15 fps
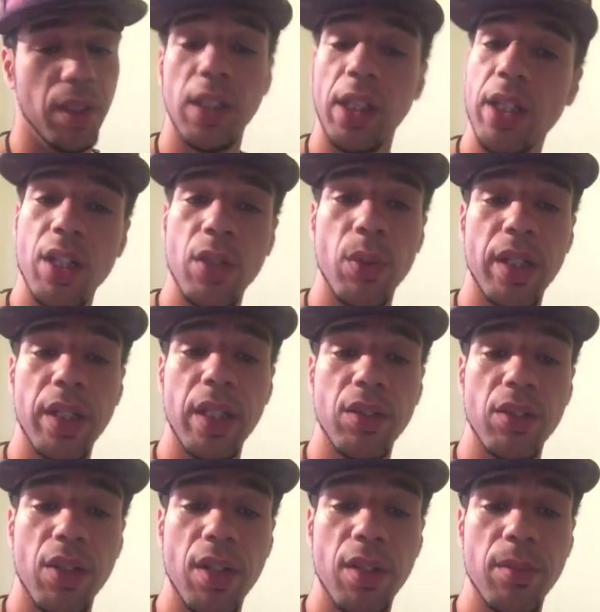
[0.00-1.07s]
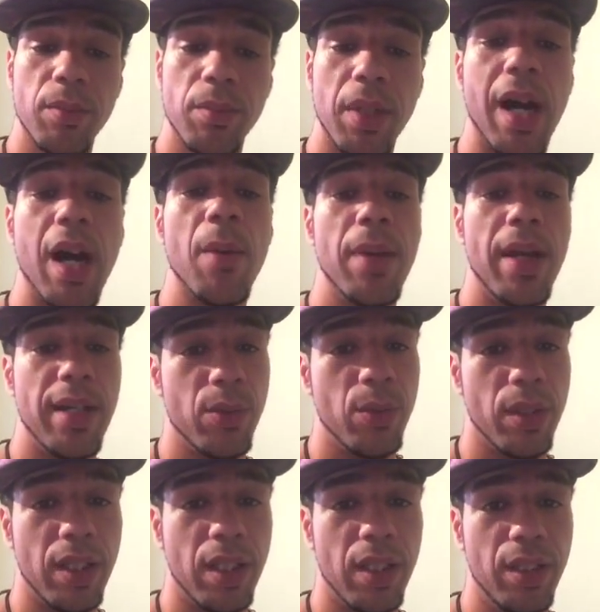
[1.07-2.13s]
I know you want to get turned, but how bad you
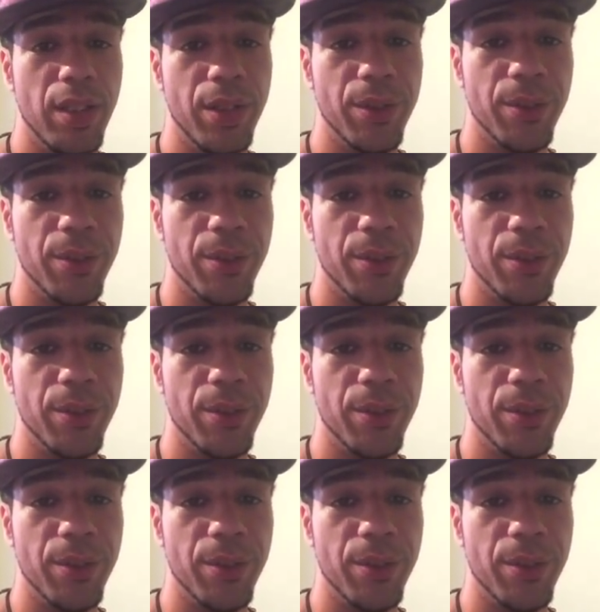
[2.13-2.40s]
want to get healed?